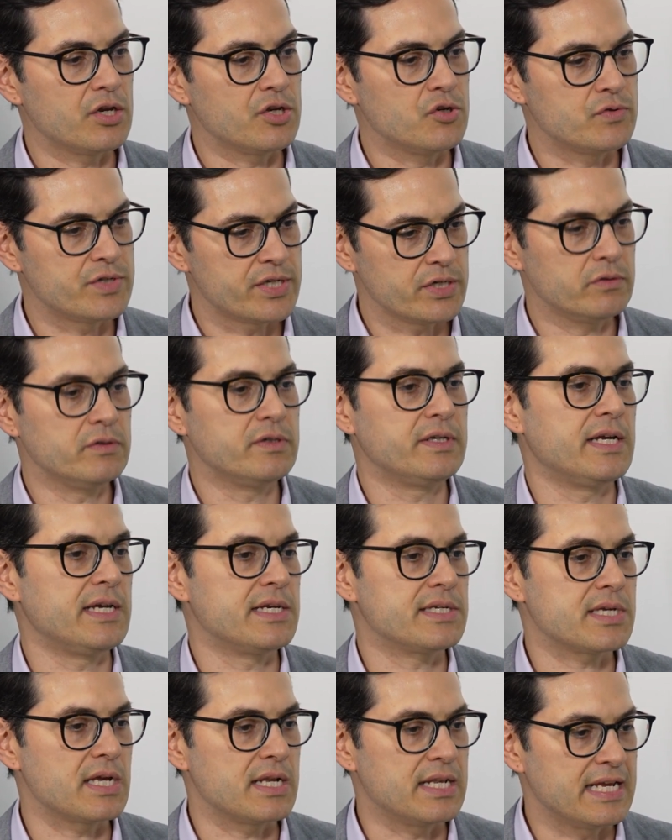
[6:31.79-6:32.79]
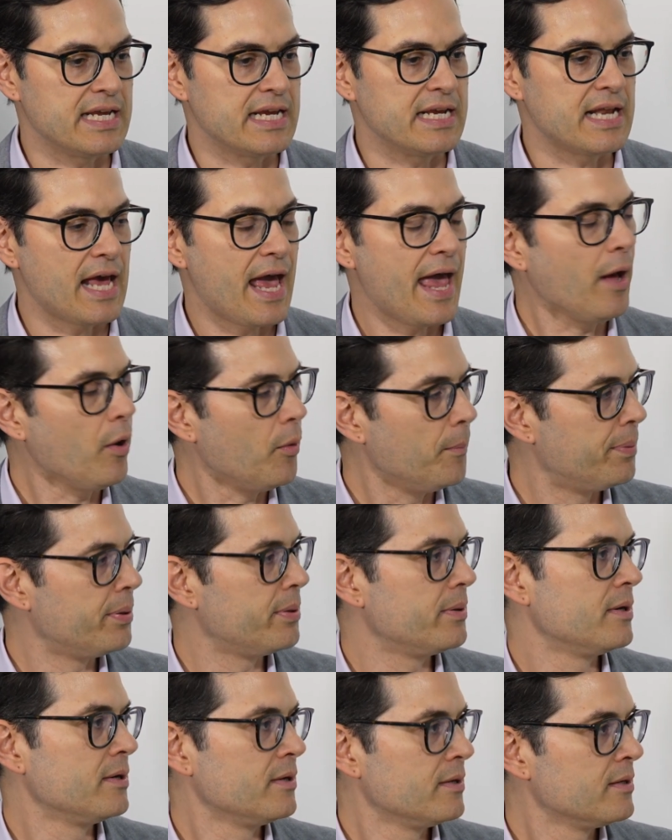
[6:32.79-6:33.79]
utilities need help
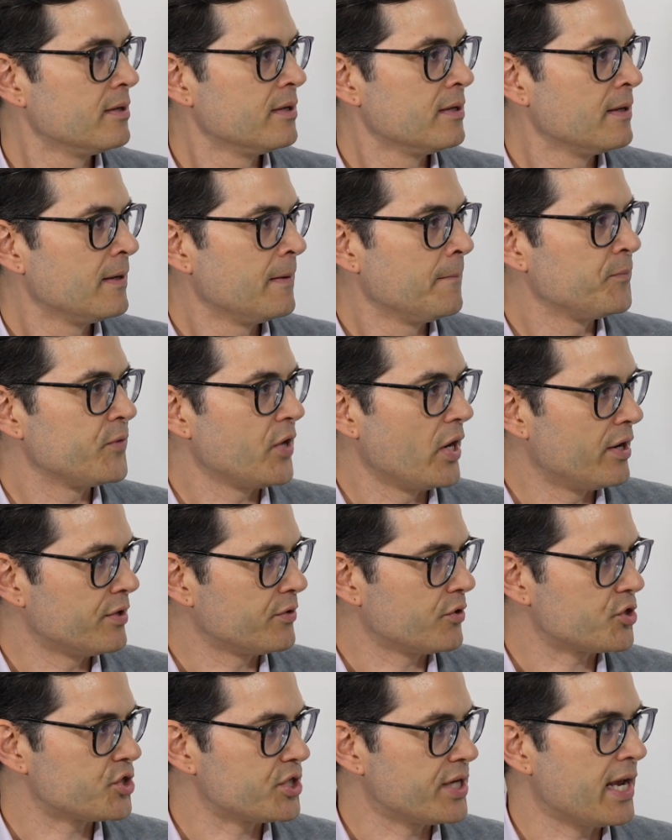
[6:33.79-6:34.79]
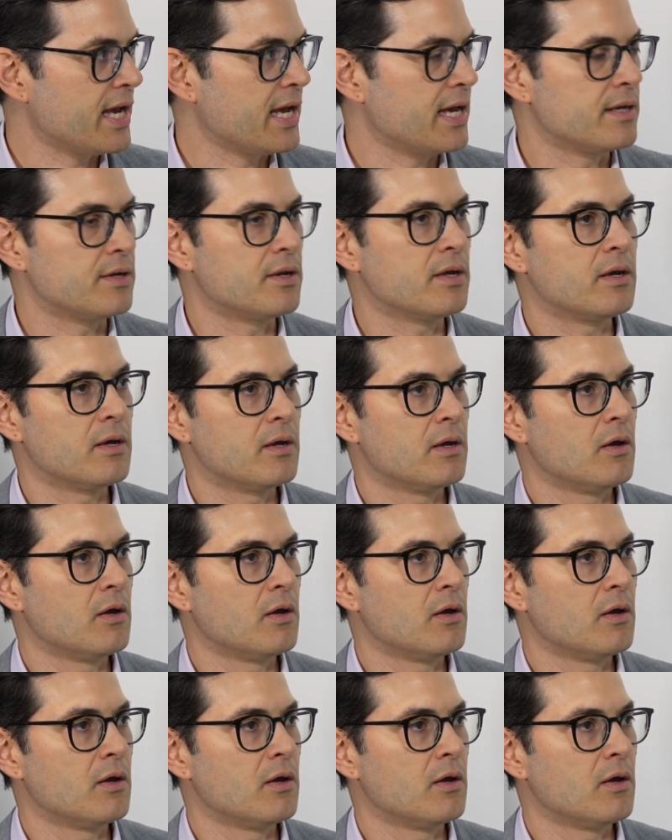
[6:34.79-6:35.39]
to understand